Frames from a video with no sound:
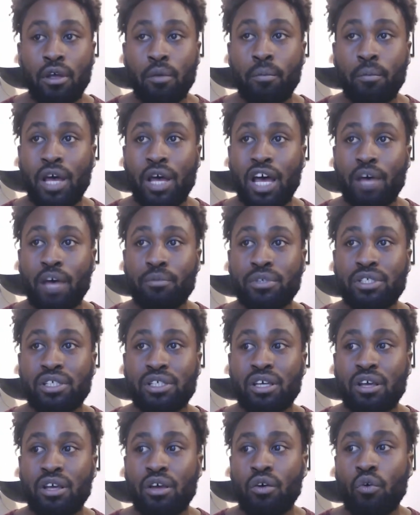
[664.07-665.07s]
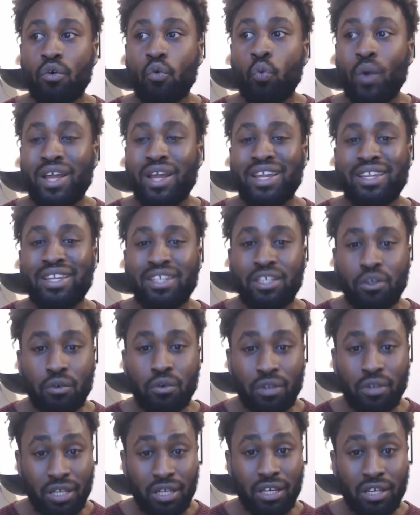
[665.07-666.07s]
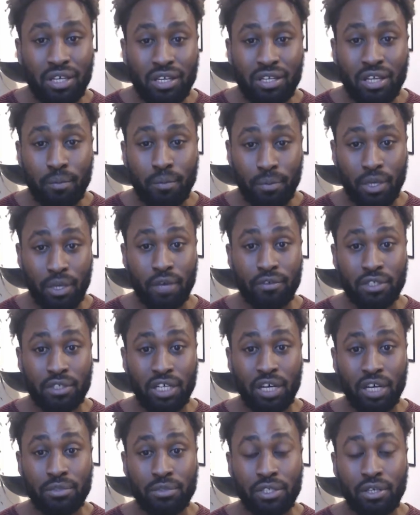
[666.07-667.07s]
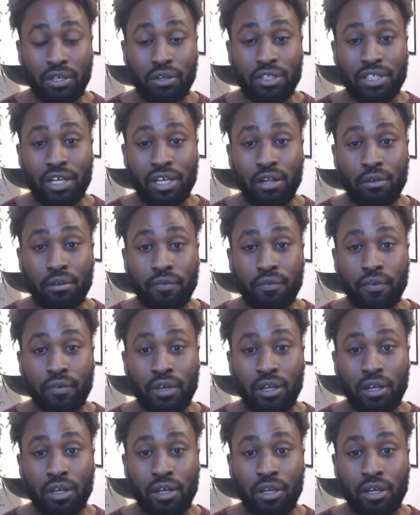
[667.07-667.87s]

perhaps when you need a bit of time to yourself,